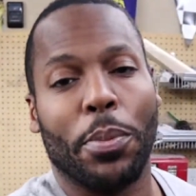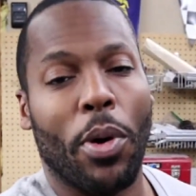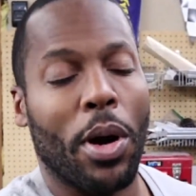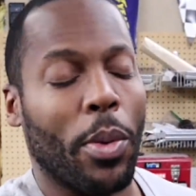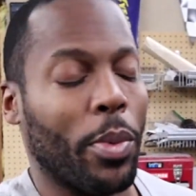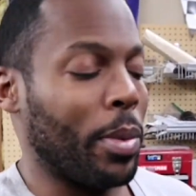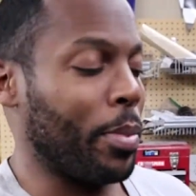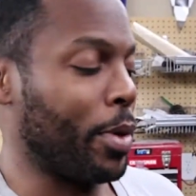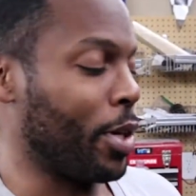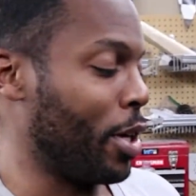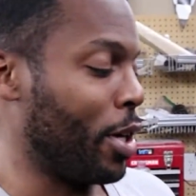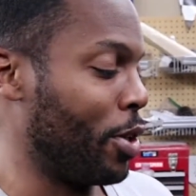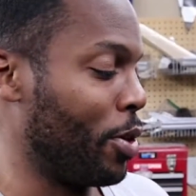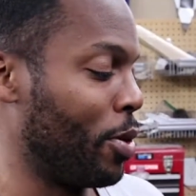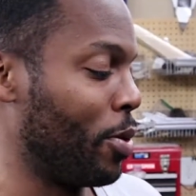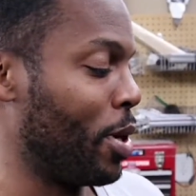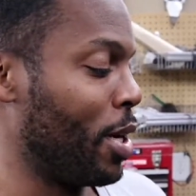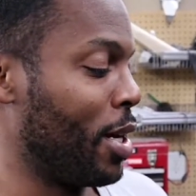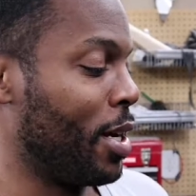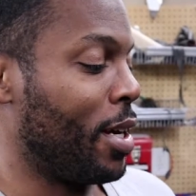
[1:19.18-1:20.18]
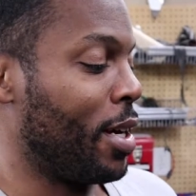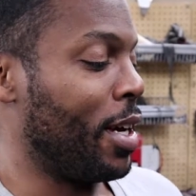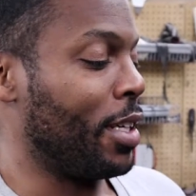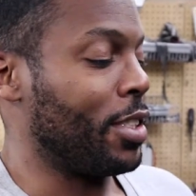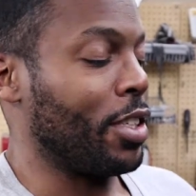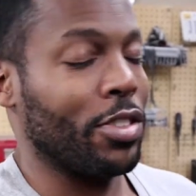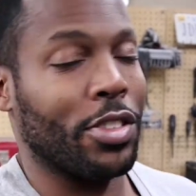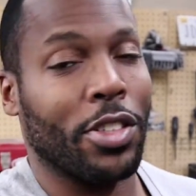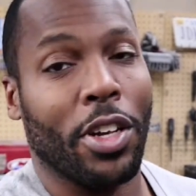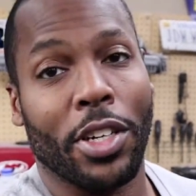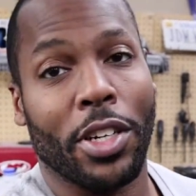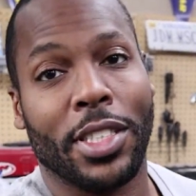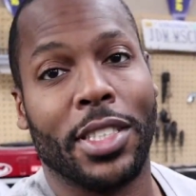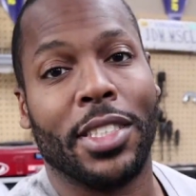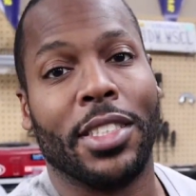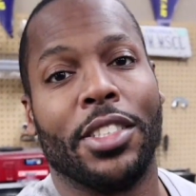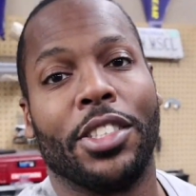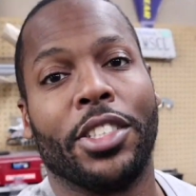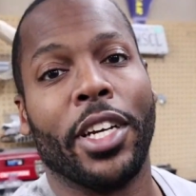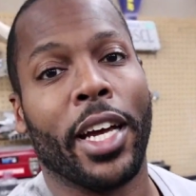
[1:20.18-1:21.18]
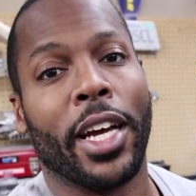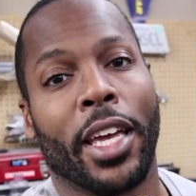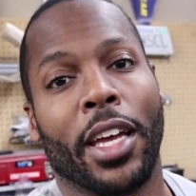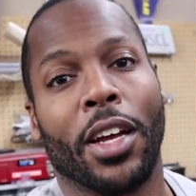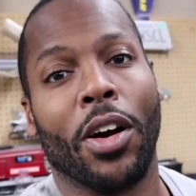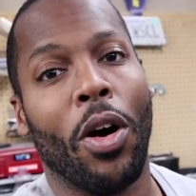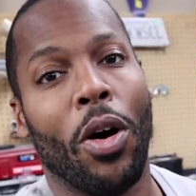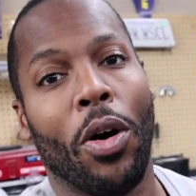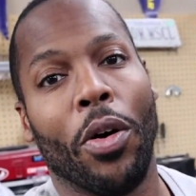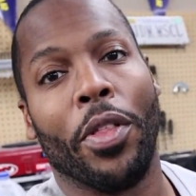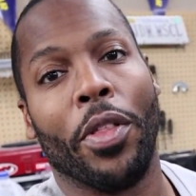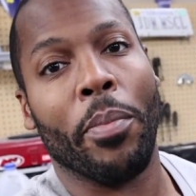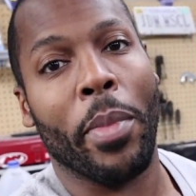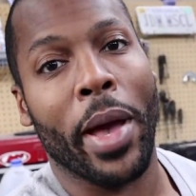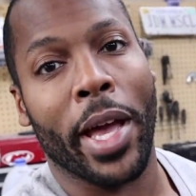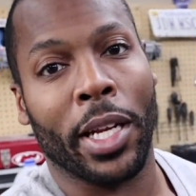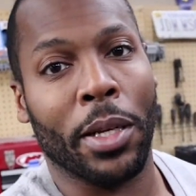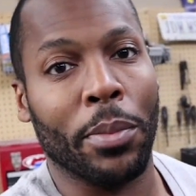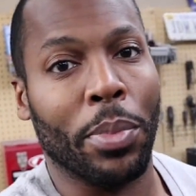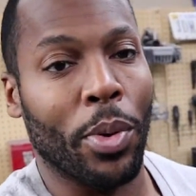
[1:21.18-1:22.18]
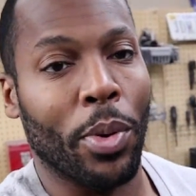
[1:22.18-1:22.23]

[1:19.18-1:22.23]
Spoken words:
point, what I'm gonna do is just start checking all the mating